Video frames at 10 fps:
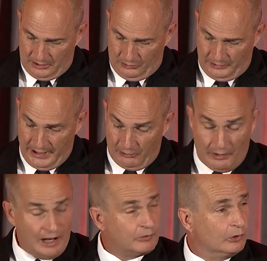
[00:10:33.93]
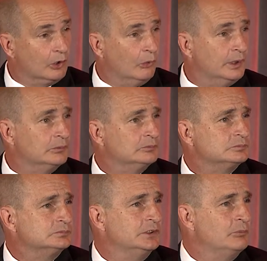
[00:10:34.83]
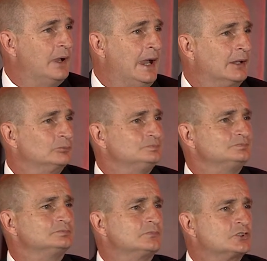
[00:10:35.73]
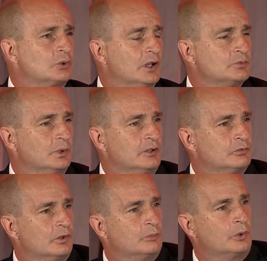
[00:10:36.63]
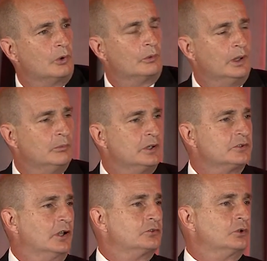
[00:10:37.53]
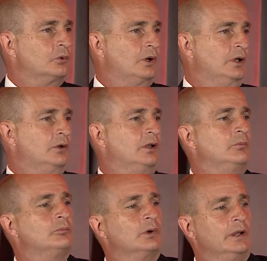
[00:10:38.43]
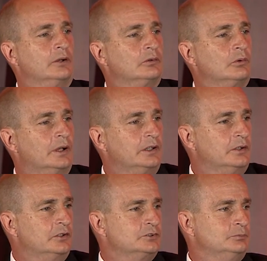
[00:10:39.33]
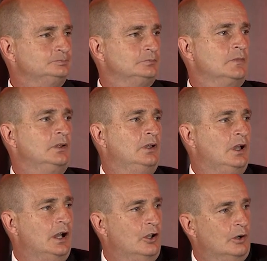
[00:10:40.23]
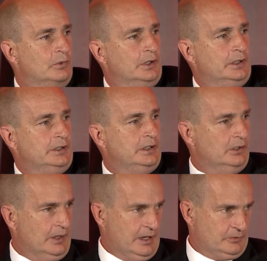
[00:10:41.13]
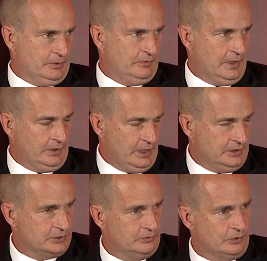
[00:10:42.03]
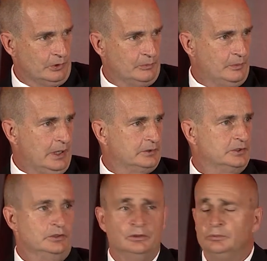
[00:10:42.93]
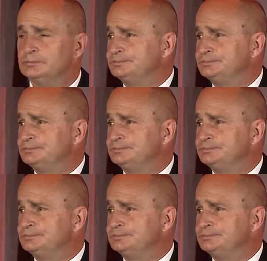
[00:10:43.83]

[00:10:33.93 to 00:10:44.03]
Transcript: we got a raffle going in the back. It's to raise money for the program, but it's also to ra uh, bring recognition. I know I'm going to get yelled at from the foundation for what I'm about to do